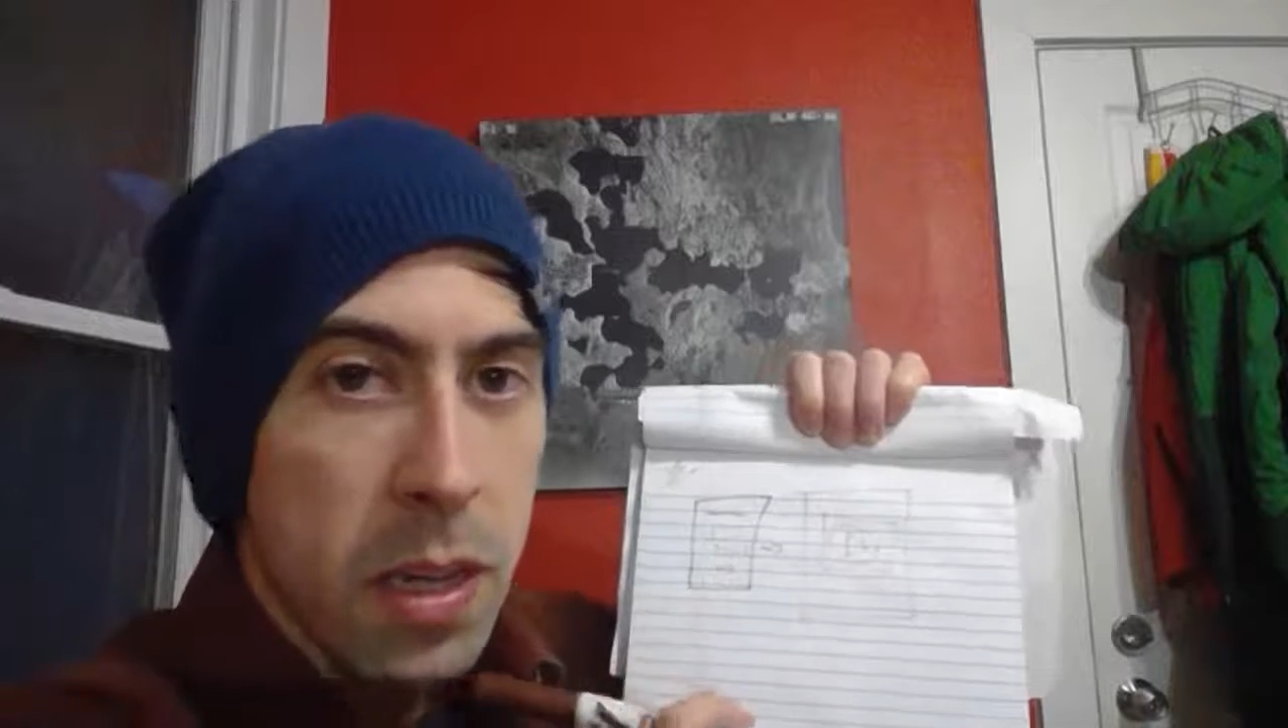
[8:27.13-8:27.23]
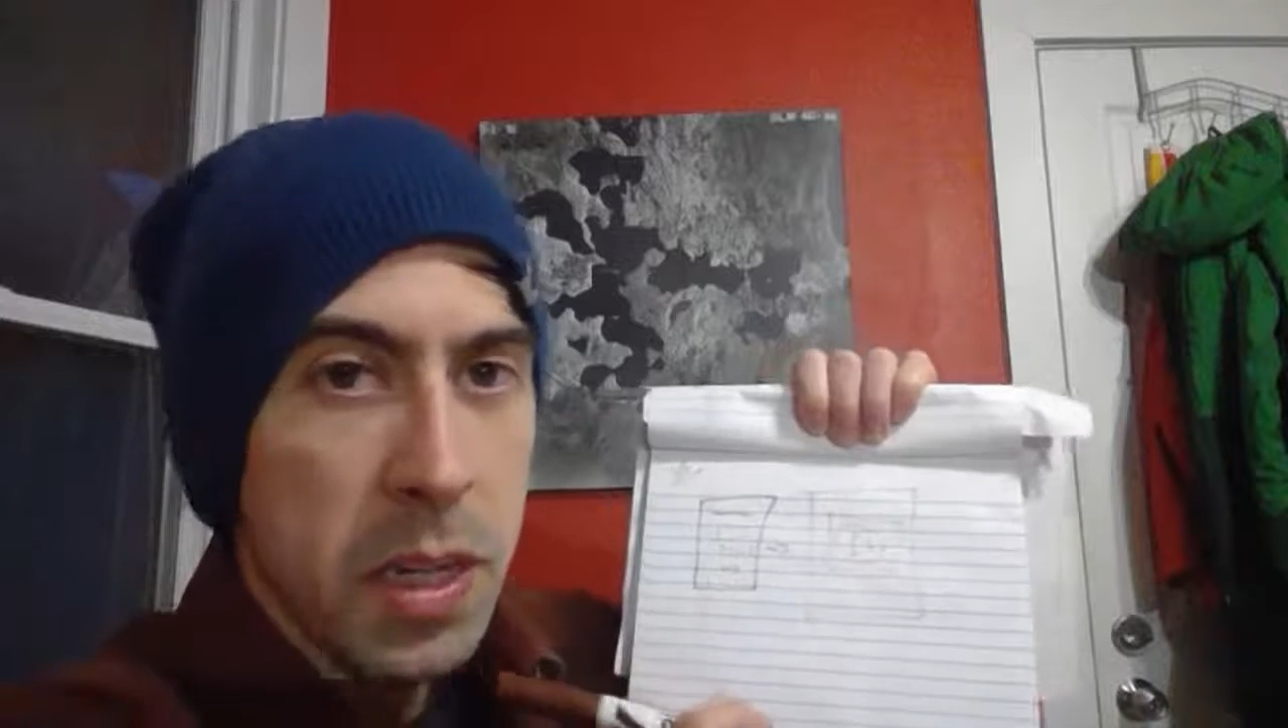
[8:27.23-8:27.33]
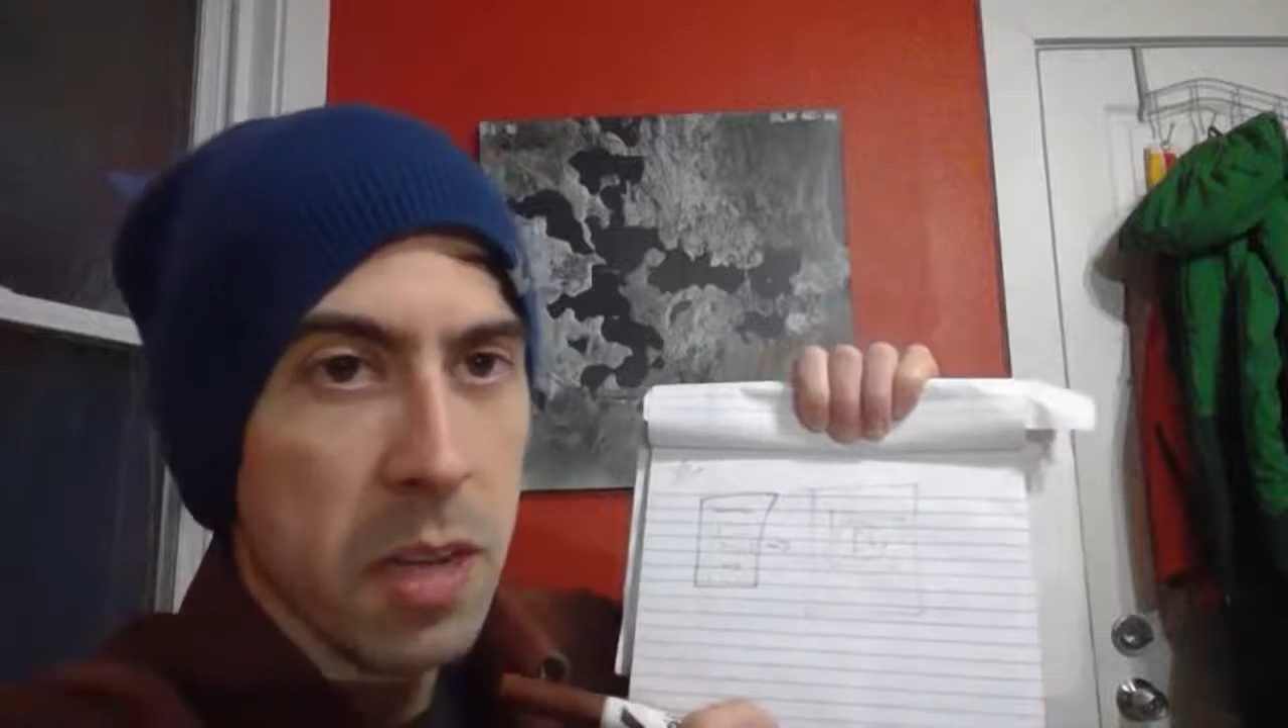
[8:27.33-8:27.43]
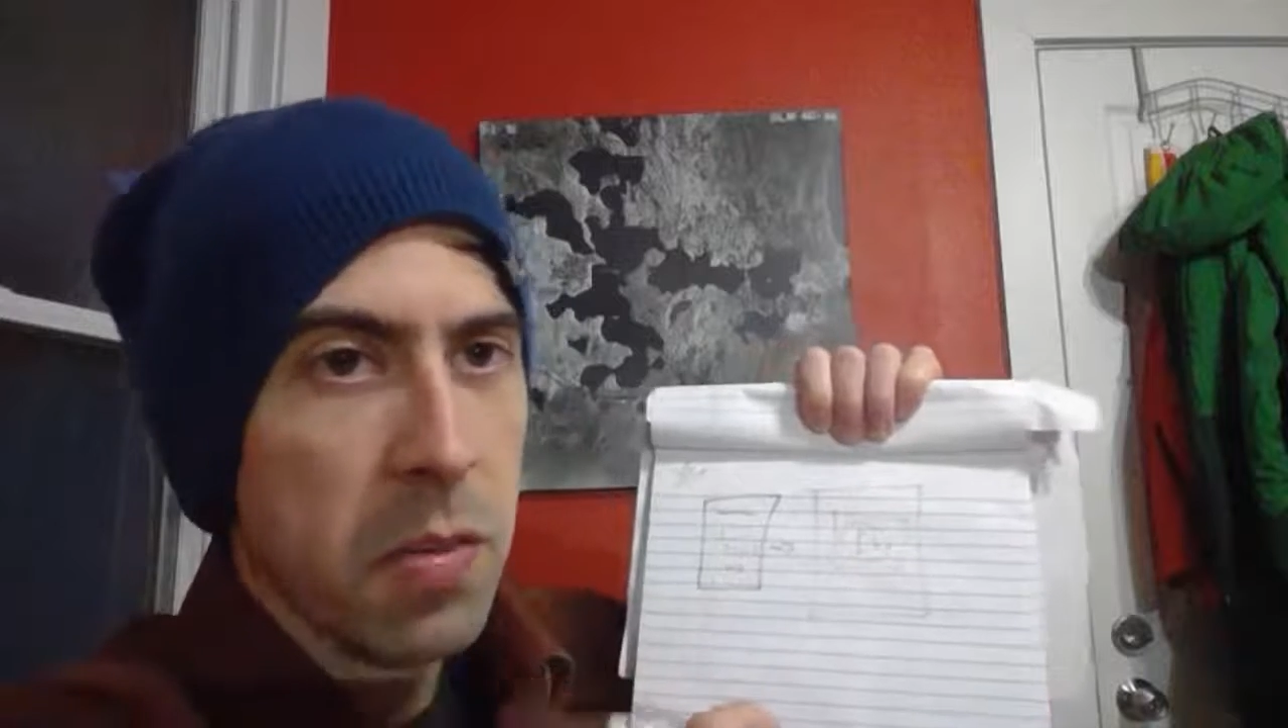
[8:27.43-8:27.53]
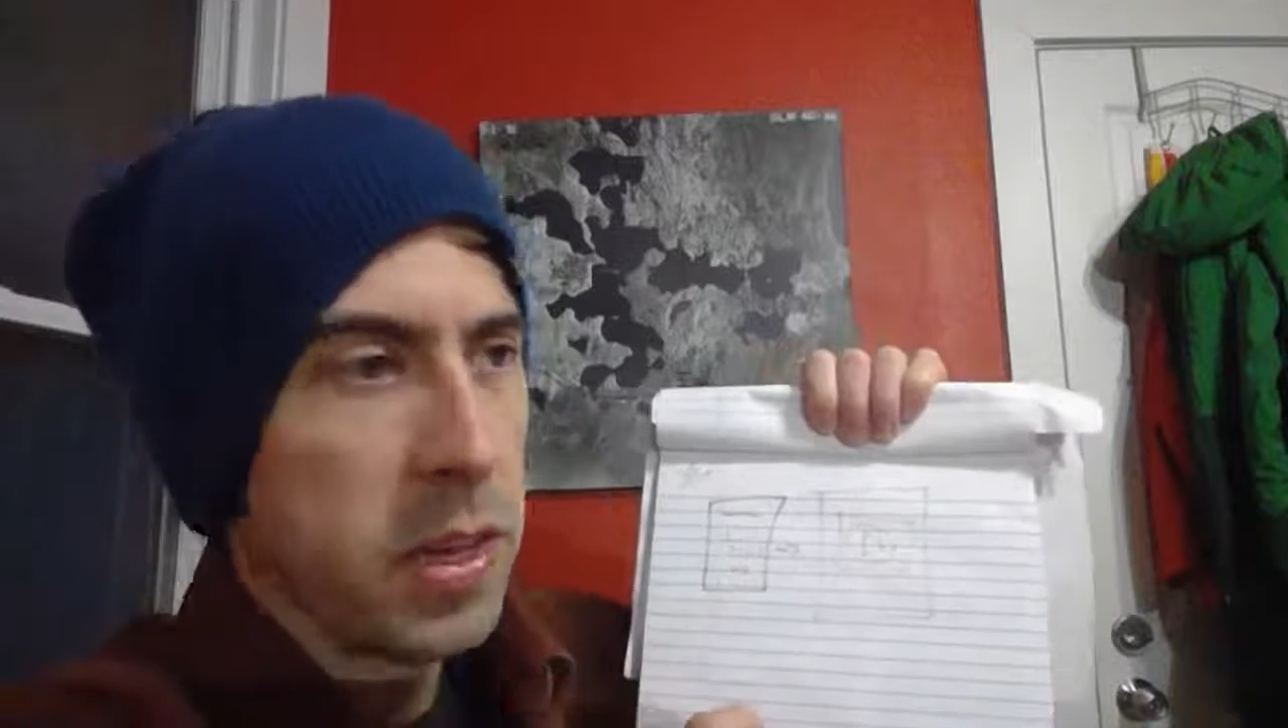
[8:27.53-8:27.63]

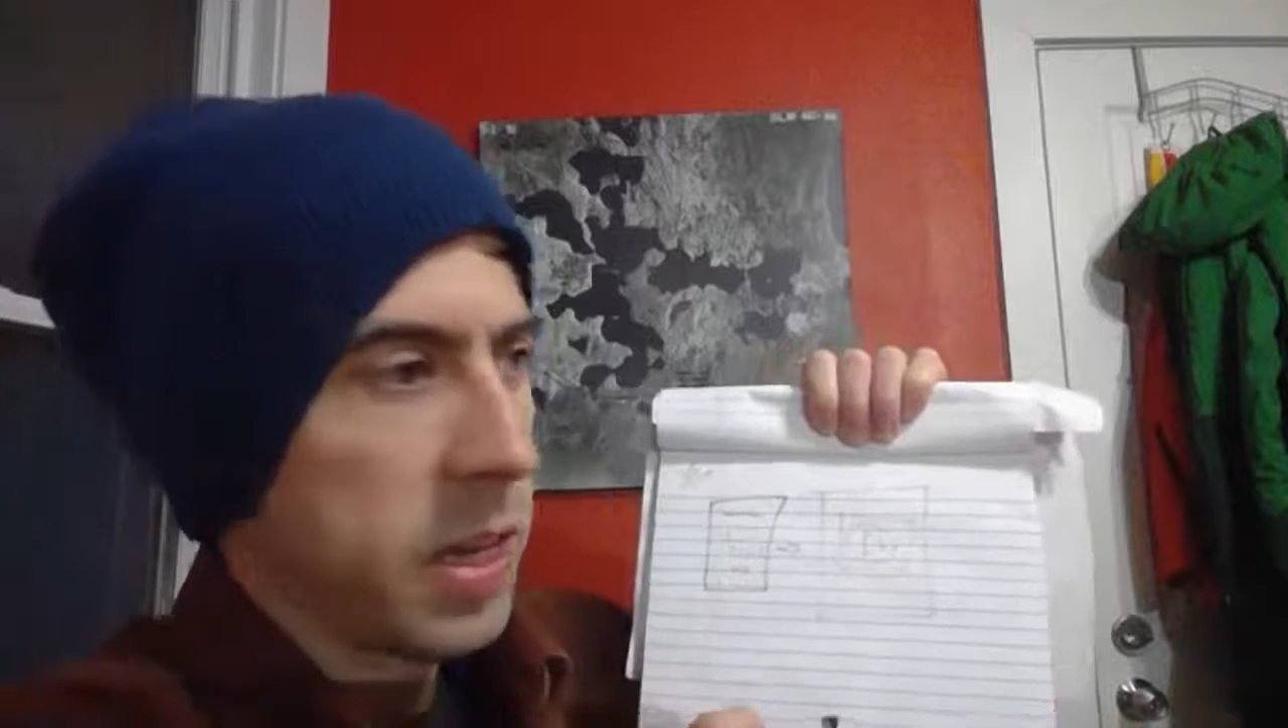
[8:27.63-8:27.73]
giving